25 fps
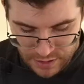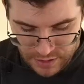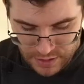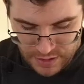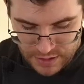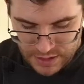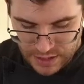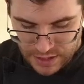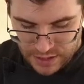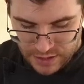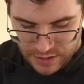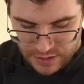
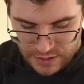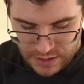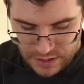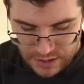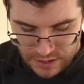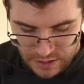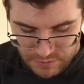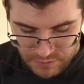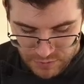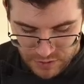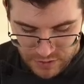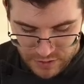Take your
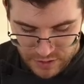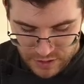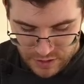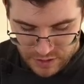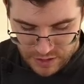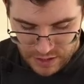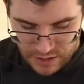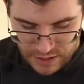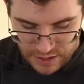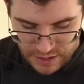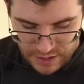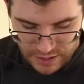time while you're
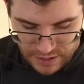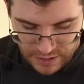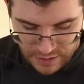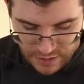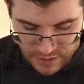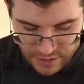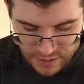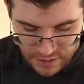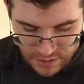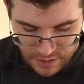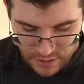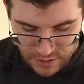cutting.
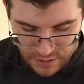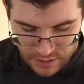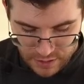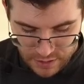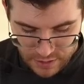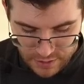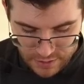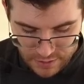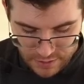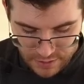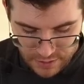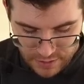
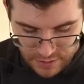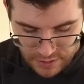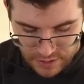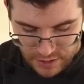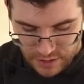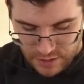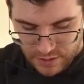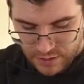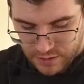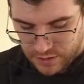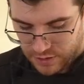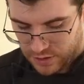
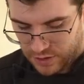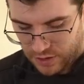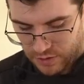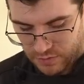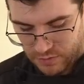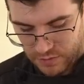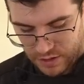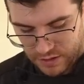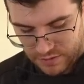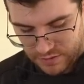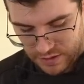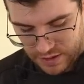Yeah, you don't
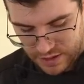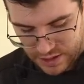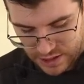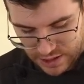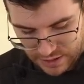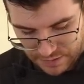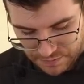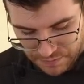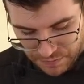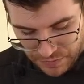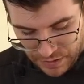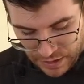want to rush
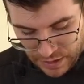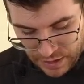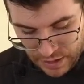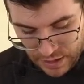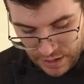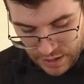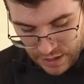it.